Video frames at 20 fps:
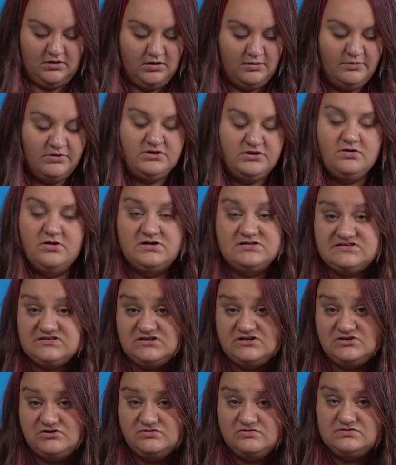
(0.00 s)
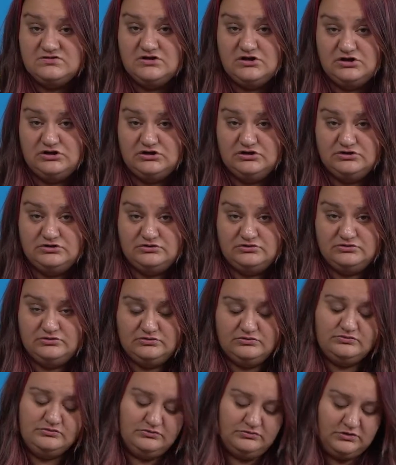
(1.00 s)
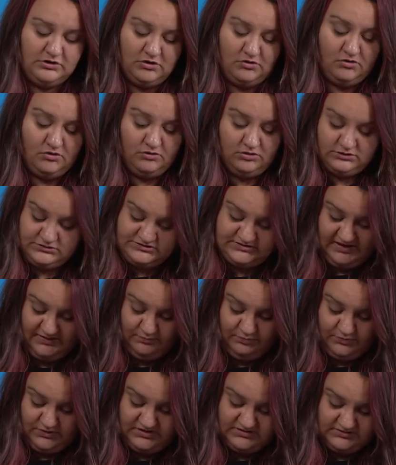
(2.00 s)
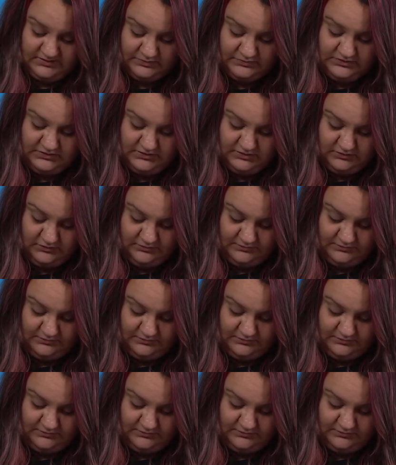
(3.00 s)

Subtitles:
but you guys can use glue or tape. It's up to you.